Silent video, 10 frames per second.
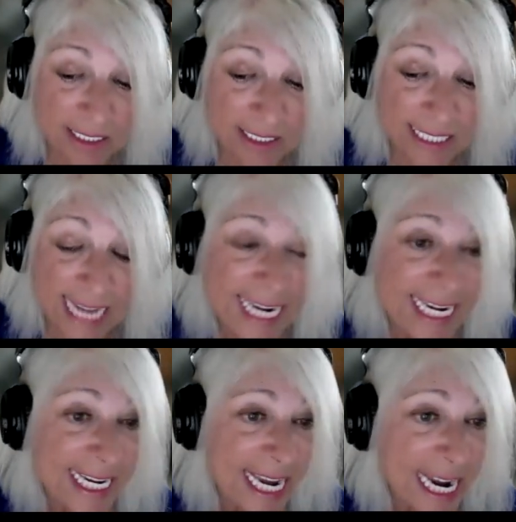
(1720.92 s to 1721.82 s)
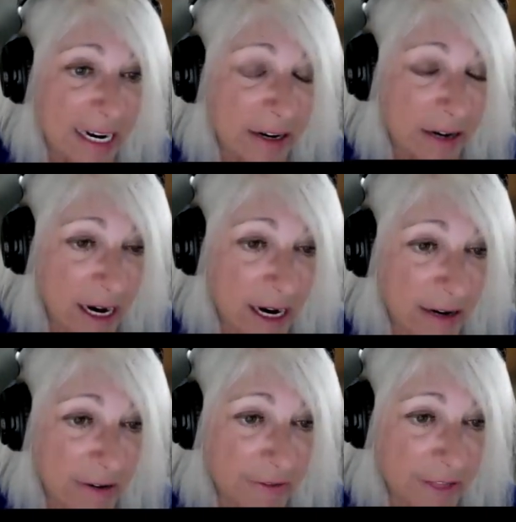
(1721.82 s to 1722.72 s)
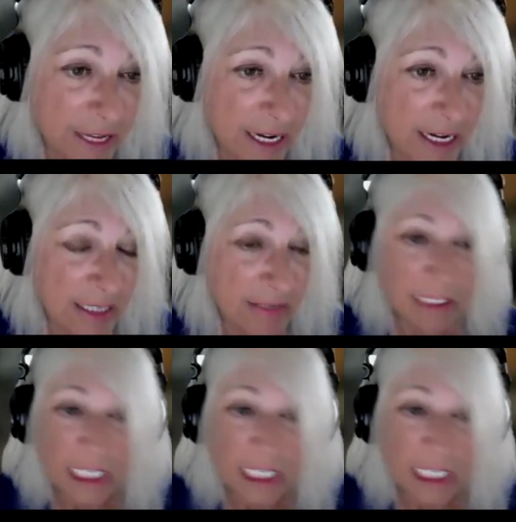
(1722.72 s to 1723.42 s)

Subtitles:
taking care of the